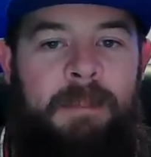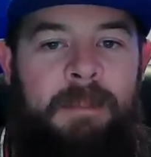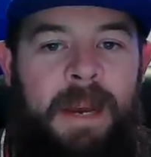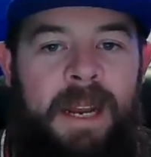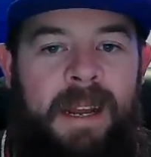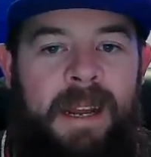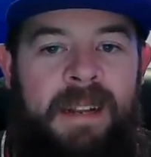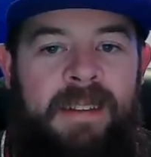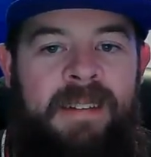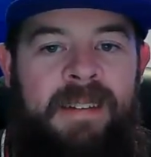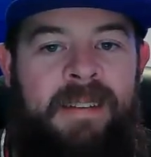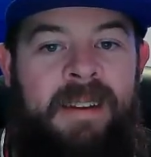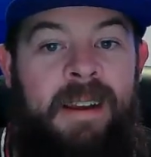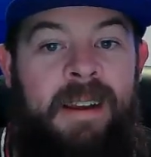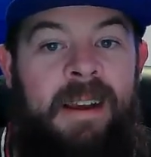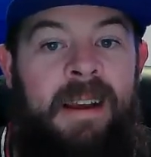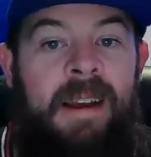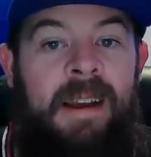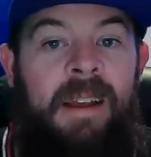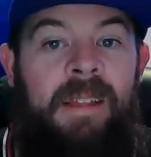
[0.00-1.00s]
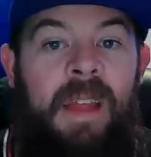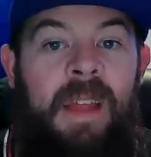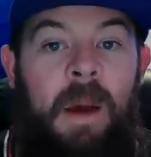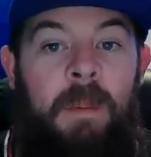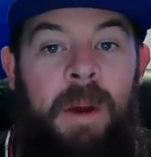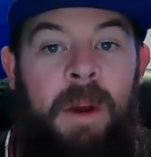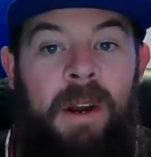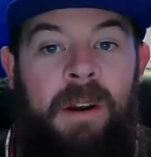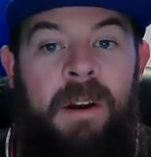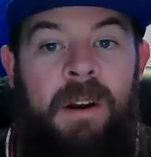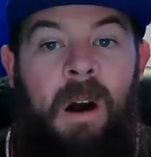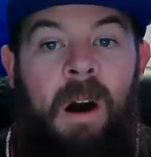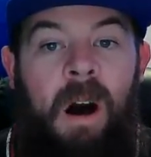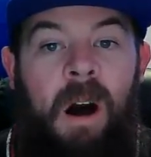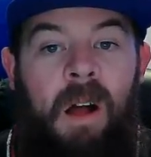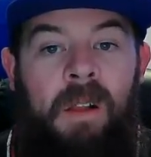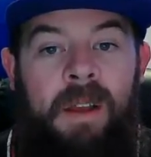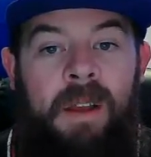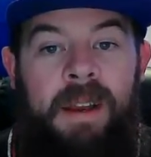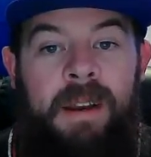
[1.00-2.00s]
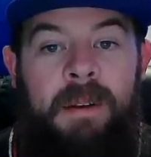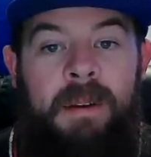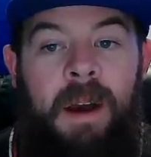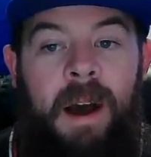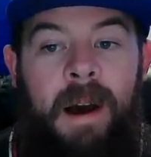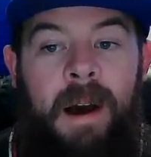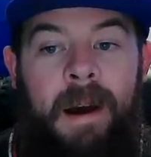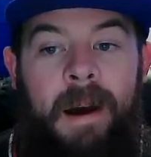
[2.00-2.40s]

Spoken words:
minutes. And then I'm going to call it